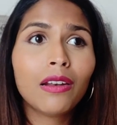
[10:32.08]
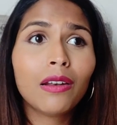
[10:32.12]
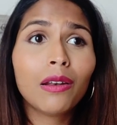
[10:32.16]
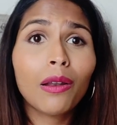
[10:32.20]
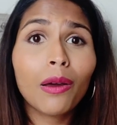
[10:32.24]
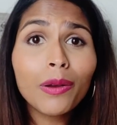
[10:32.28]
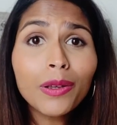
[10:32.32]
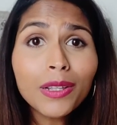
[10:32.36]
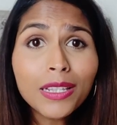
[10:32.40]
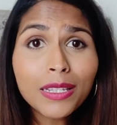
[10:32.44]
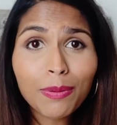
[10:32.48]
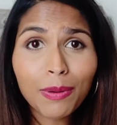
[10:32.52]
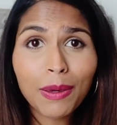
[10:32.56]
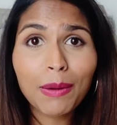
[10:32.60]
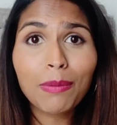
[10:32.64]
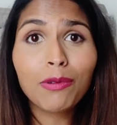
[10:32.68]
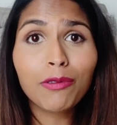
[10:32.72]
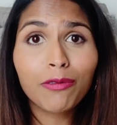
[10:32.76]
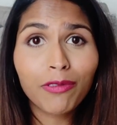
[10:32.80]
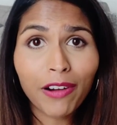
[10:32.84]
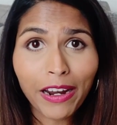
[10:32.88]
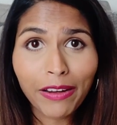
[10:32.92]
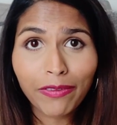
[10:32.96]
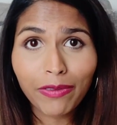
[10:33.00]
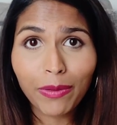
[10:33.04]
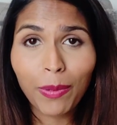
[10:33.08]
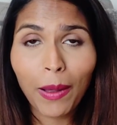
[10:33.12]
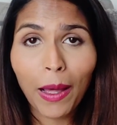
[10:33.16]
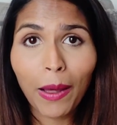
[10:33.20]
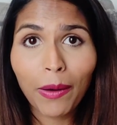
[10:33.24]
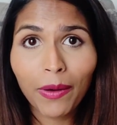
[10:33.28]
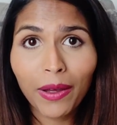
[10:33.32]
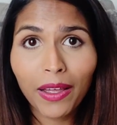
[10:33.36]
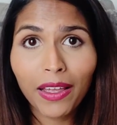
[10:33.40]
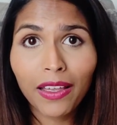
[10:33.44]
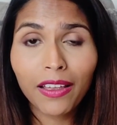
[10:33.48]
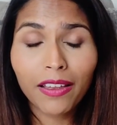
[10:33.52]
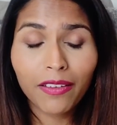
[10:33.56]
Loads of people rave
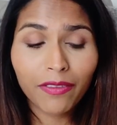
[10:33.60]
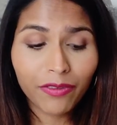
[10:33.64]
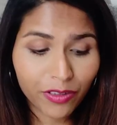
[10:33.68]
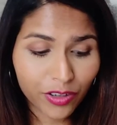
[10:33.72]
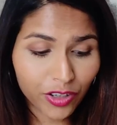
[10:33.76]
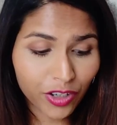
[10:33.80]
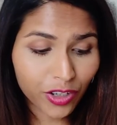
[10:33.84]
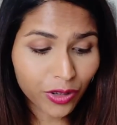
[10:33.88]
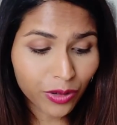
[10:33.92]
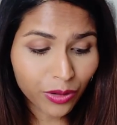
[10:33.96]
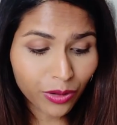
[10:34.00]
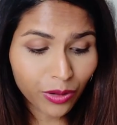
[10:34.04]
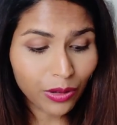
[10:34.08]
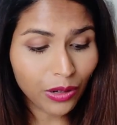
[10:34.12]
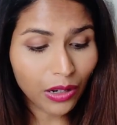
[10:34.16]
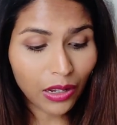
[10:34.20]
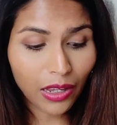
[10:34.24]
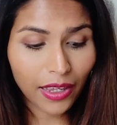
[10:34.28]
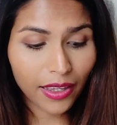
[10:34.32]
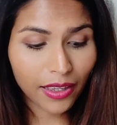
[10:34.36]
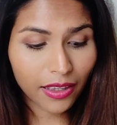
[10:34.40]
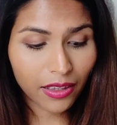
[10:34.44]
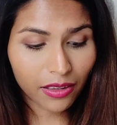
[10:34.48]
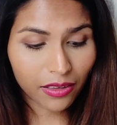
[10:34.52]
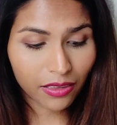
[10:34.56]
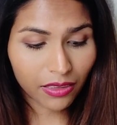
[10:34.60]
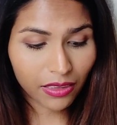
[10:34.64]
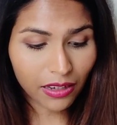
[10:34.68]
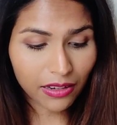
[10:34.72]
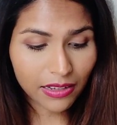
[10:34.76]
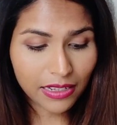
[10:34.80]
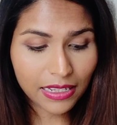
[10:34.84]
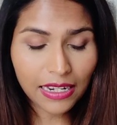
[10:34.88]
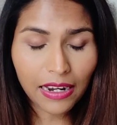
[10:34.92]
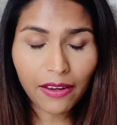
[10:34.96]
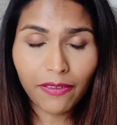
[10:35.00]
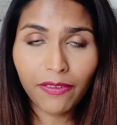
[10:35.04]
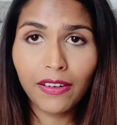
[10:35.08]
about it, for sure. Like,
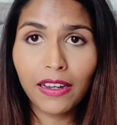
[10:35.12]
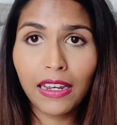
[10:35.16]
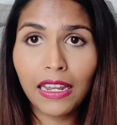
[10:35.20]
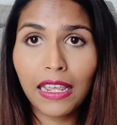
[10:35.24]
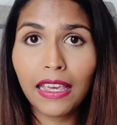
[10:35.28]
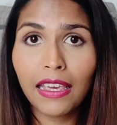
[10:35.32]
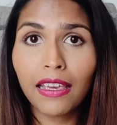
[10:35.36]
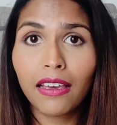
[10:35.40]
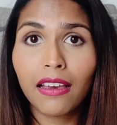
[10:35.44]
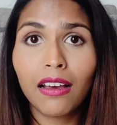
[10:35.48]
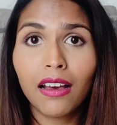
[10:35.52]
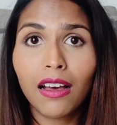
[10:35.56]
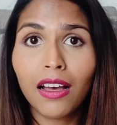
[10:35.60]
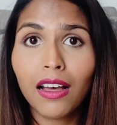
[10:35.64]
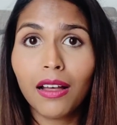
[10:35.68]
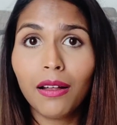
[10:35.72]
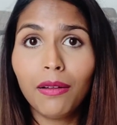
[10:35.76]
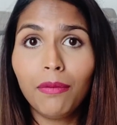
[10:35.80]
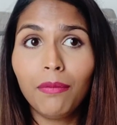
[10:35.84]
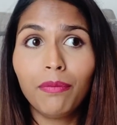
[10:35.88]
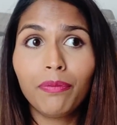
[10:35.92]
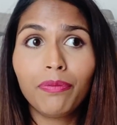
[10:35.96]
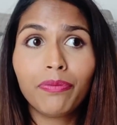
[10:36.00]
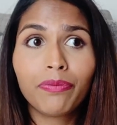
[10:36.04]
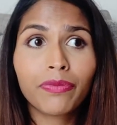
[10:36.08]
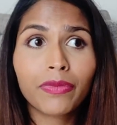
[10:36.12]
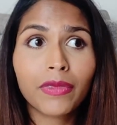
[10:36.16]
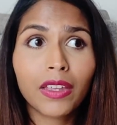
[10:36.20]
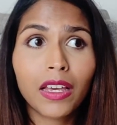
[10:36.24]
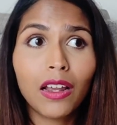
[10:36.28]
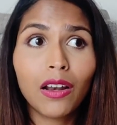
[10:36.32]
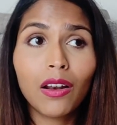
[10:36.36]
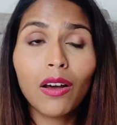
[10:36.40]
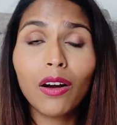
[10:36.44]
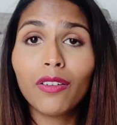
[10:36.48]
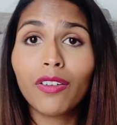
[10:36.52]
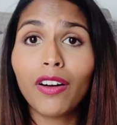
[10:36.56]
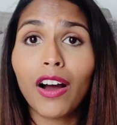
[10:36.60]
there's definitely
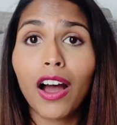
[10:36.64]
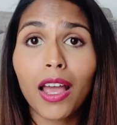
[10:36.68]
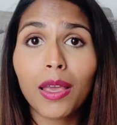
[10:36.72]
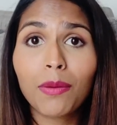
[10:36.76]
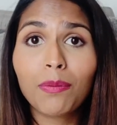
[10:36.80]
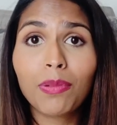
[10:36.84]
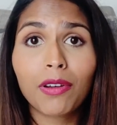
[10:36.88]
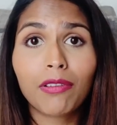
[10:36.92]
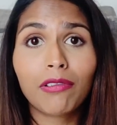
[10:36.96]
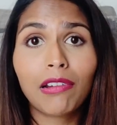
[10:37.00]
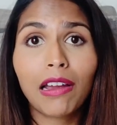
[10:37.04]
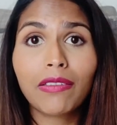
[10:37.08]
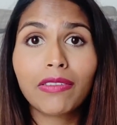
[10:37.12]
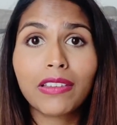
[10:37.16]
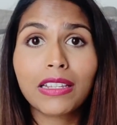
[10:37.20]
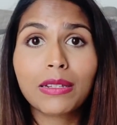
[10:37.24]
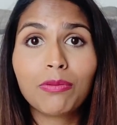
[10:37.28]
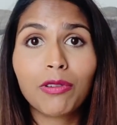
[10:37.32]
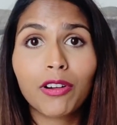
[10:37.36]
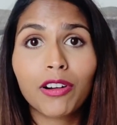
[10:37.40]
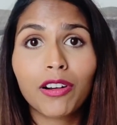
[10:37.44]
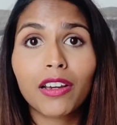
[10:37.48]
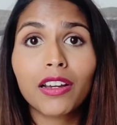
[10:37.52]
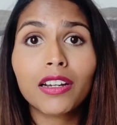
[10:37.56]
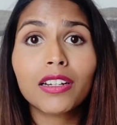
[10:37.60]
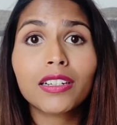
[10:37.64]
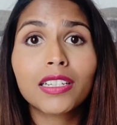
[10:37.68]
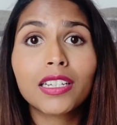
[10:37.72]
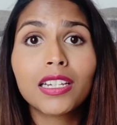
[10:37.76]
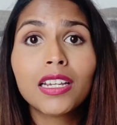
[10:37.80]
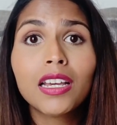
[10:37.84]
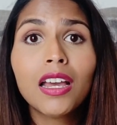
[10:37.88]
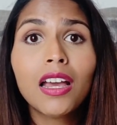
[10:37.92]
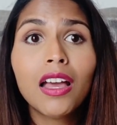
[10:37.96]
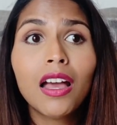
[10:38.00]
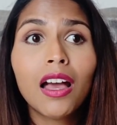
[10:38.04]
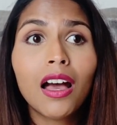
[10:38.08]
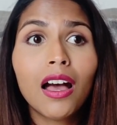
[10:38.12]
a lot of hype around this
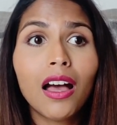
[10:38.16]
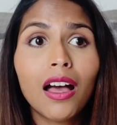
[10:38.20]
product.